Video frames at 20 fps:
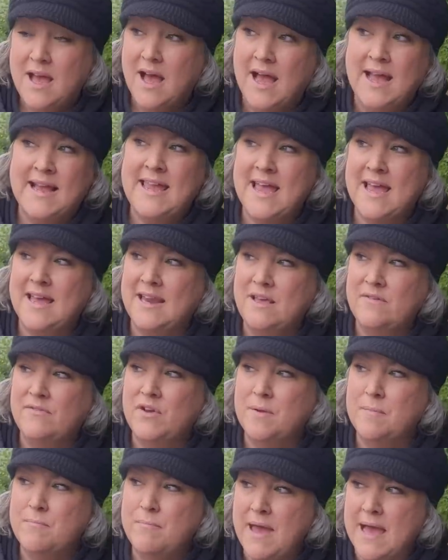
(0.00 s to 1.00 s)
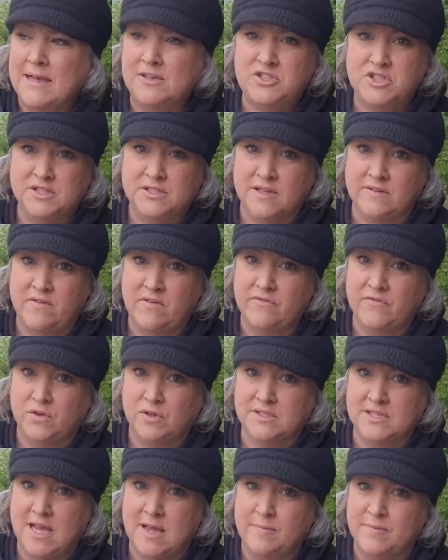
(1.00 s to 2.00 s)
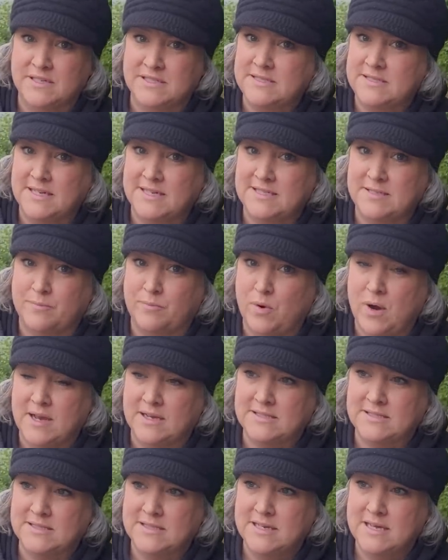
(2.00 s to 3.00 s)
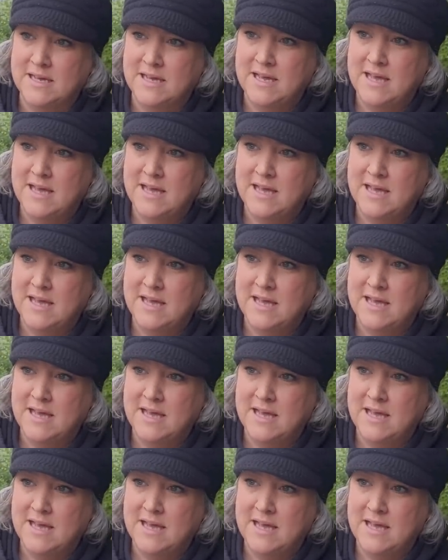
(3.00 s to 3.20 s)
I can't even imagine living full-time in sticks and bricks.